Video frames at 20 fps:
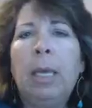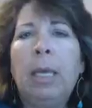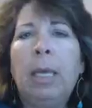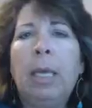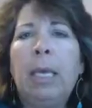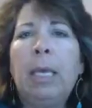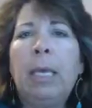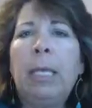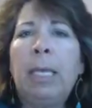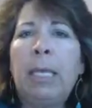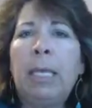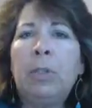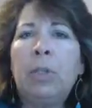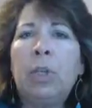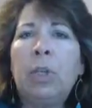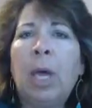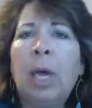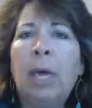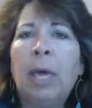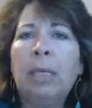in
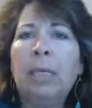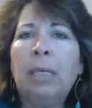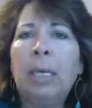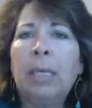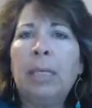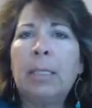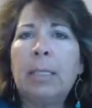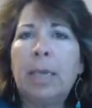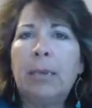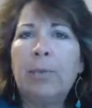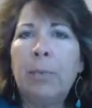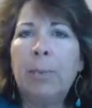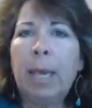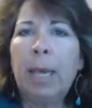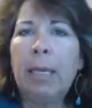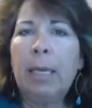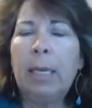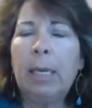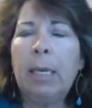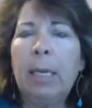each context I've
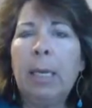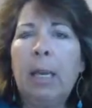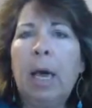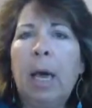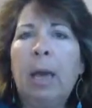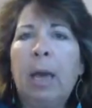been in,